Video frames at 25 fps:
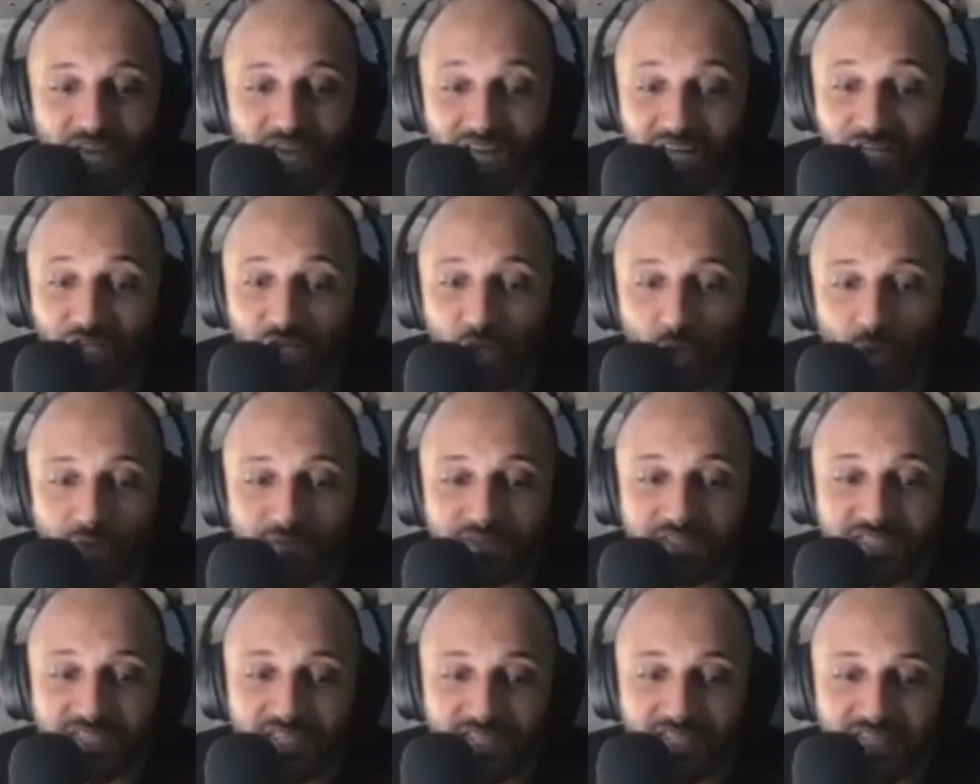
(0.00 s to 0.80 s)
In
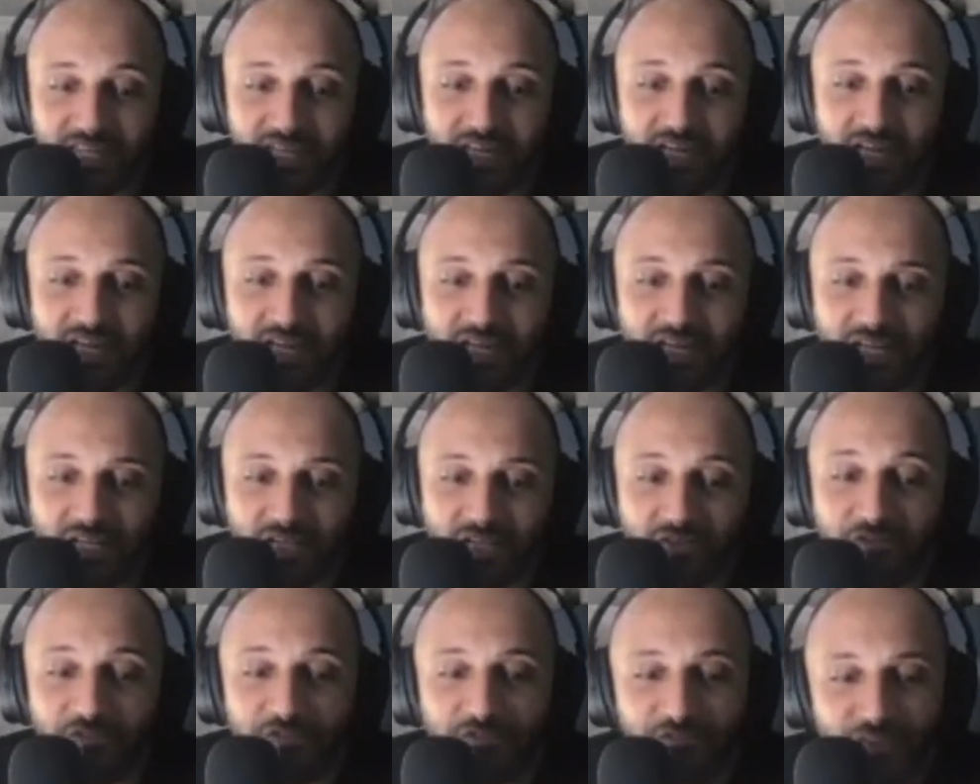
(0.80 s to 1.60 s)
UFC,
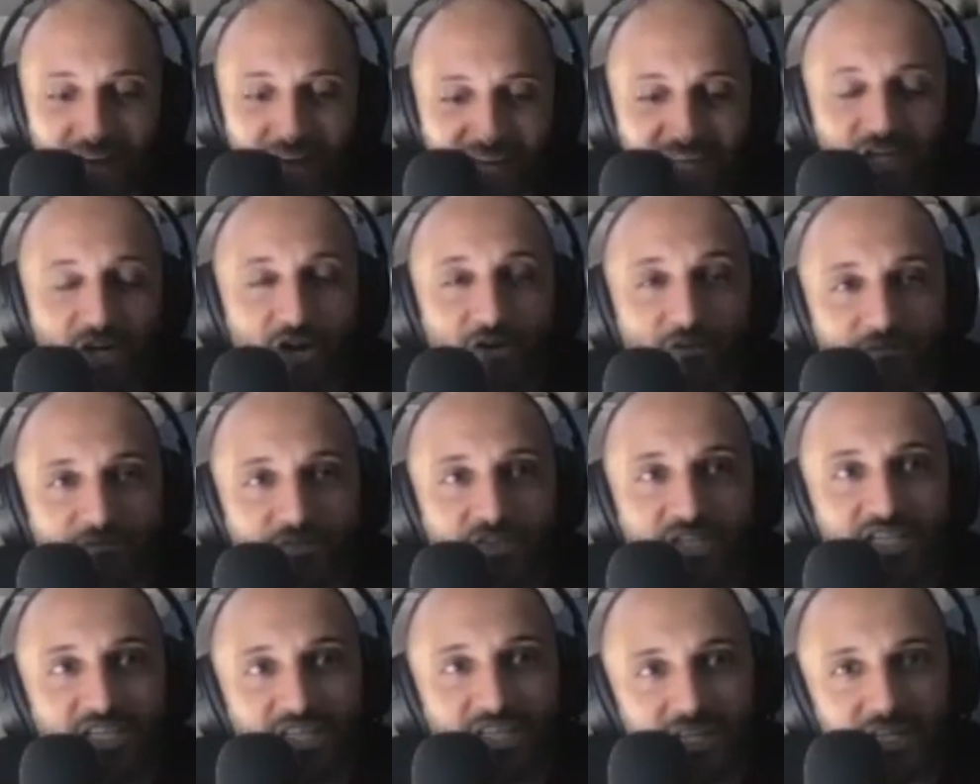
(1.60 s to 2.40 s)
the fight
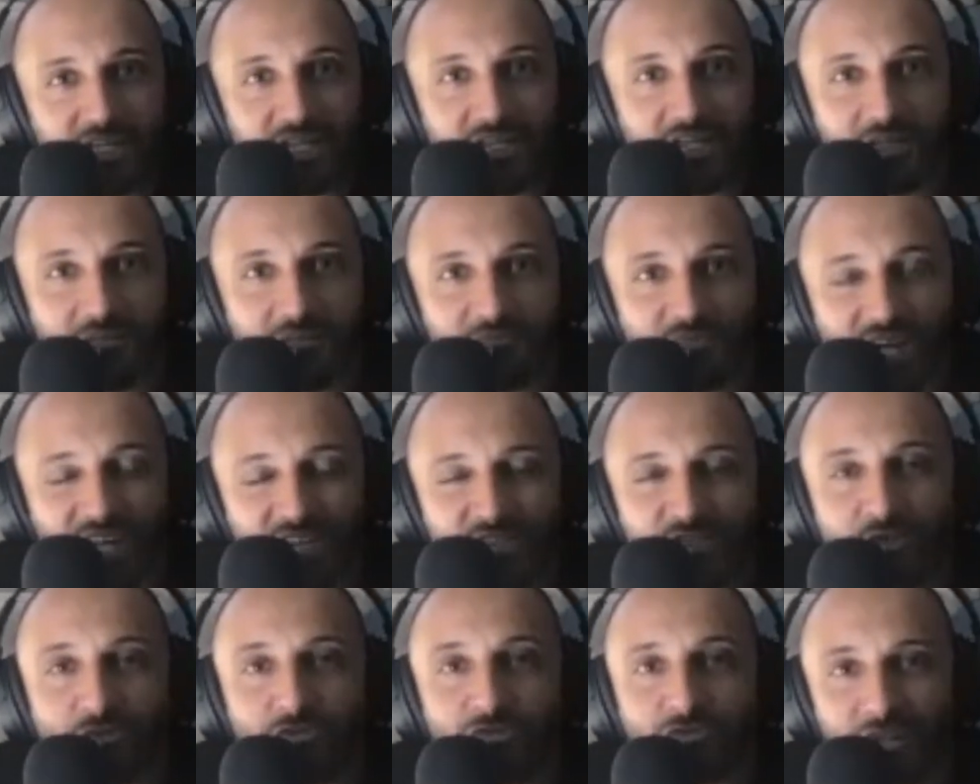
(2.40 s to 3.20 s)
of the year
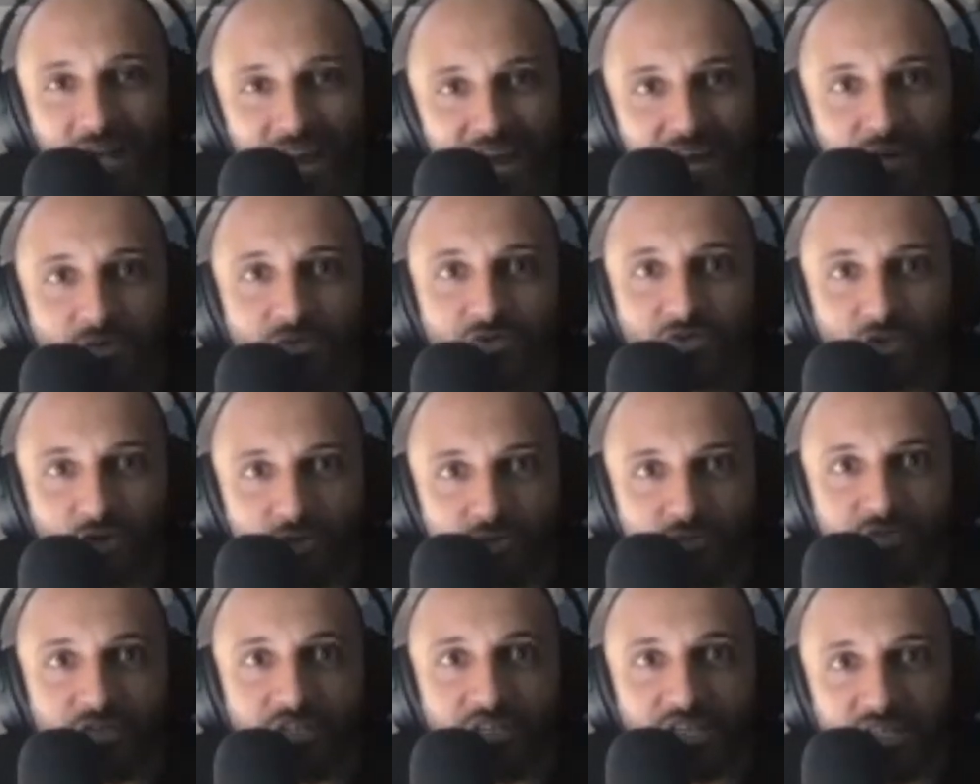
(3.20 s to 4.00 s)
and the round
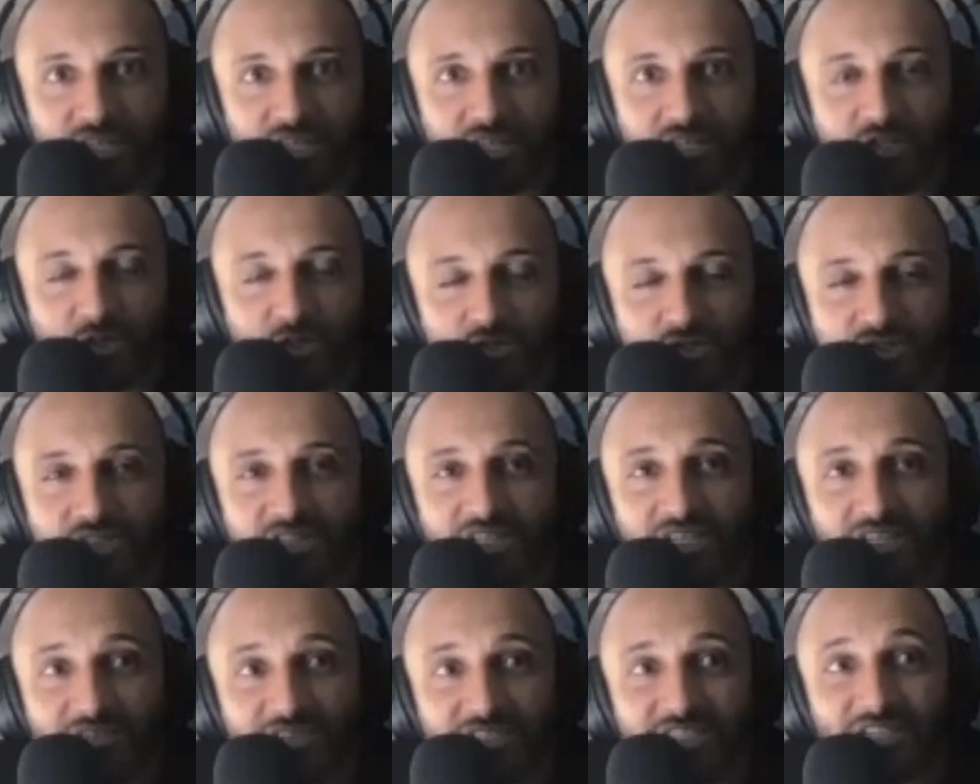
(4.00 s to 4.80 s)
of the year goes
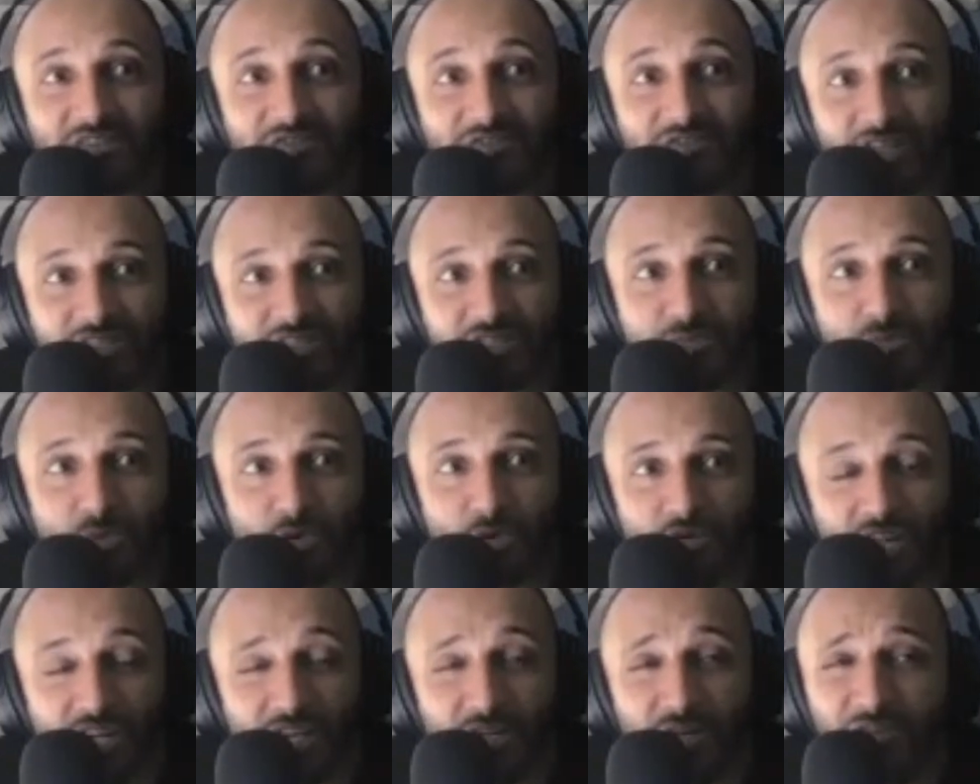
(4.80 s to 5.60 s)
to Davidson versus
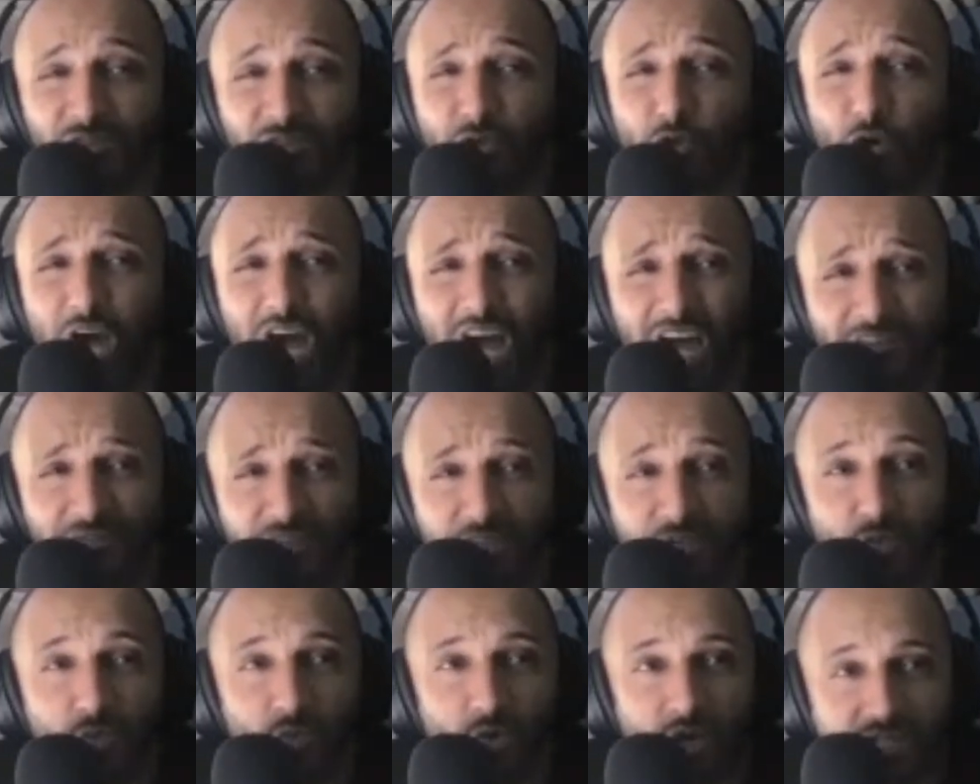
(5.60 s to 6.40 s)
Moreno. If you
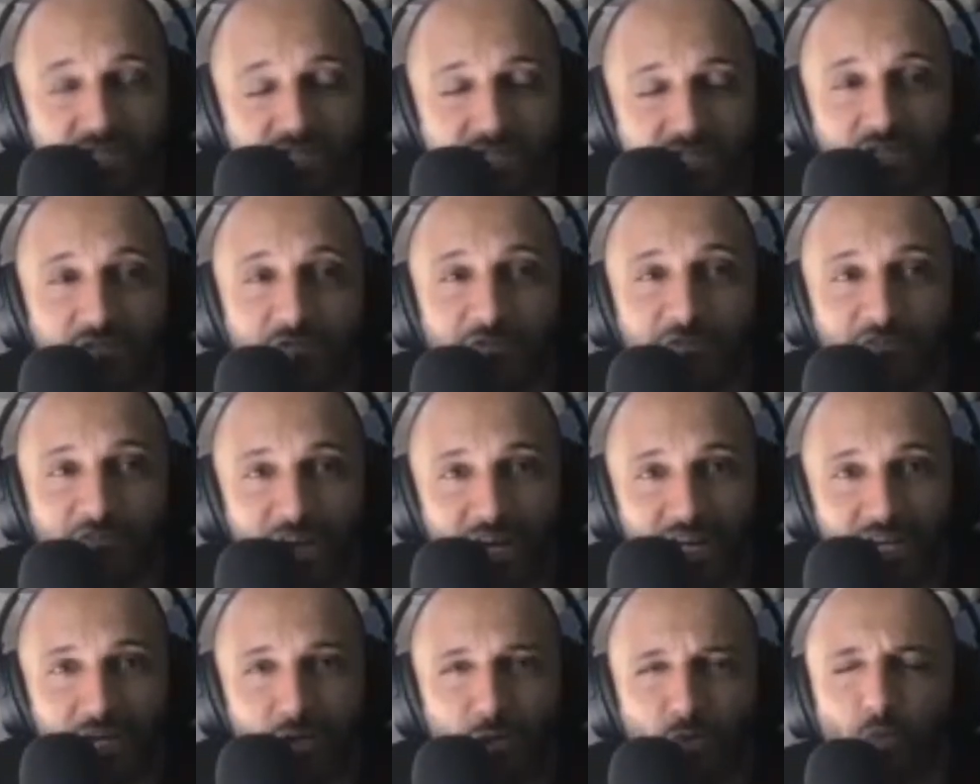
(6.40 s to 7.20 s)
haven't watched the
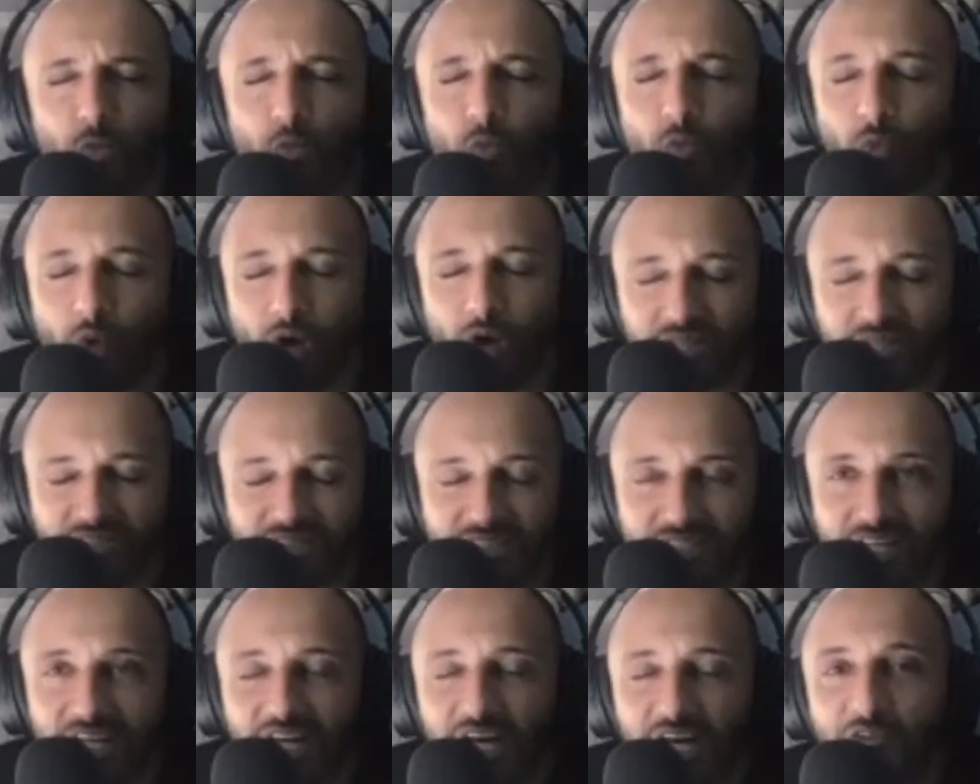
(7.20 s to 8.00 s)
fight,
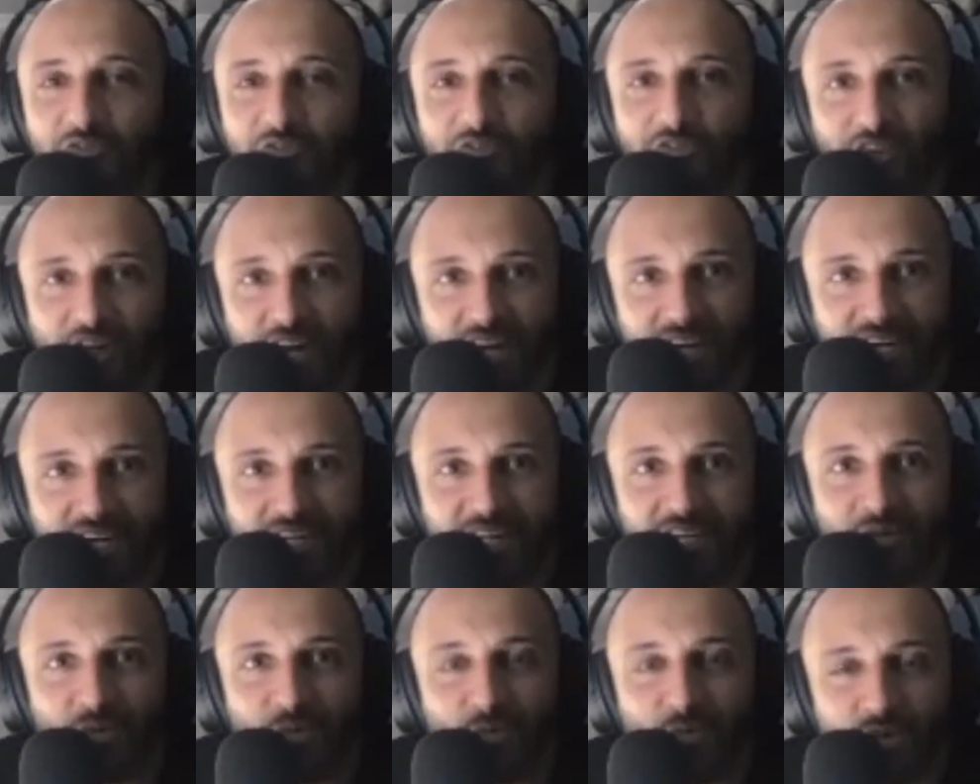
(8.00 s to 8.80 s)
what a
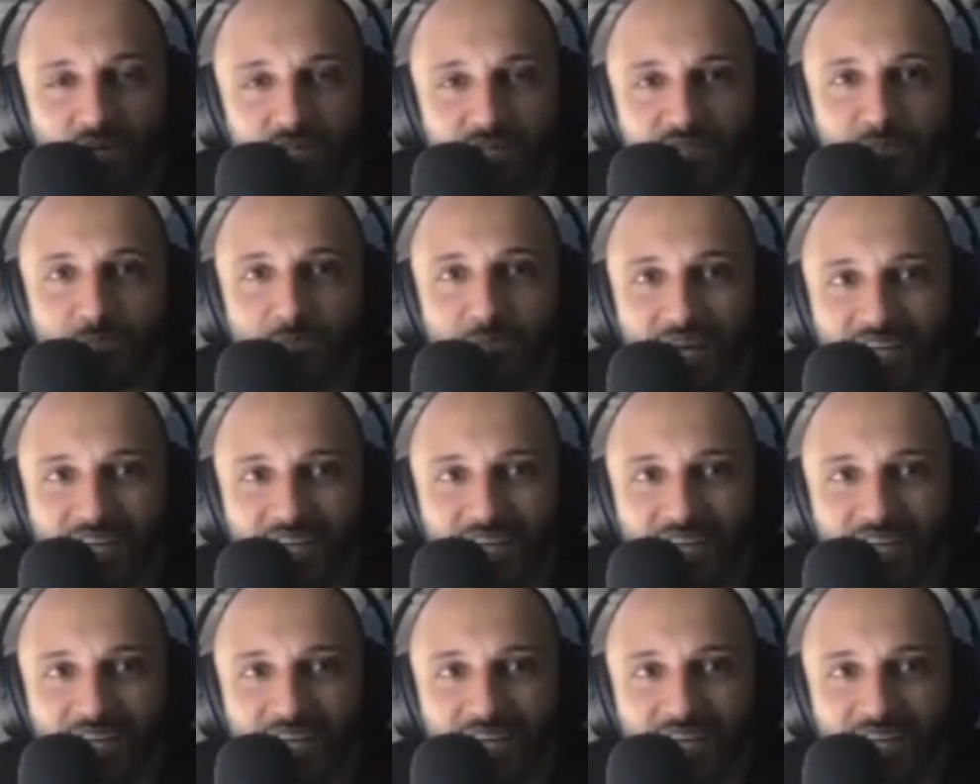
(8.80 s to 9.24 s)
fight it was.